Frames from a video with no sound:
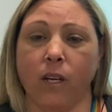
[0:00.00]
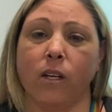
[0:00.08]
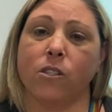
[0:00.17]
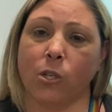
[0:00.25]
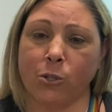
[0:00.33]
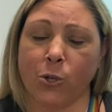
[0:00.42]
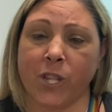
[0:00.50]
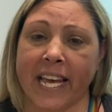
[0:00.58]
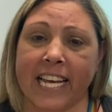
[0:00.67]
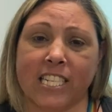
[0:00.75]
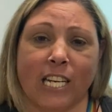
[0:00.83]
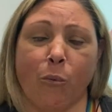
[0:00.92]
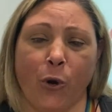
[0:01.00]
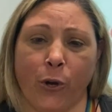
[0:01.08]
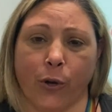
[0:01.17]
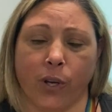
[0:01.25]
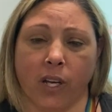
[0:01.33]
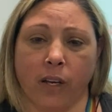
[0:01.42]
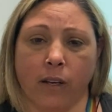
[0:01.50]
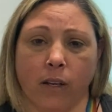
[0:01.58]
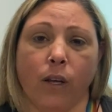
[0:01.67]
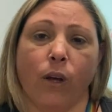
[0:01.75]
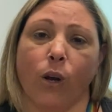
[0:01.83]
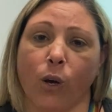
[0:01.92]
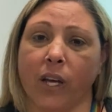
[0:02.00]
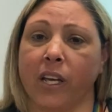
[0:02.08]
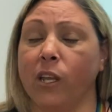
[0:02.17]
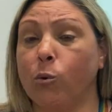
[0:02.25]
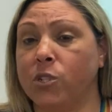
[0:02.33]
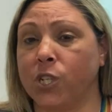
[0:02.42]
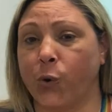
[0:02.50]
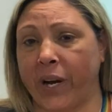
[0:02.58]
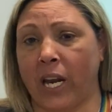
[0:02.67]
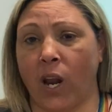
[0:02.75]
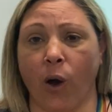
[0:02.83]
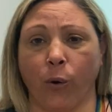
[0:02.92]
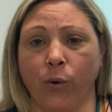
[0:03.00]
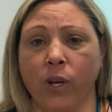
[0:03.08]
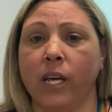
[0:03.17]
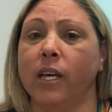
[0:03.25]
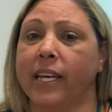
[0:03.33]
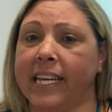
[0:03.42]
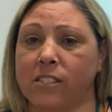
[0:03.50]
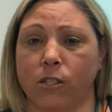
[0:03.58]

So do they actually work? Looking at your degree alone gets it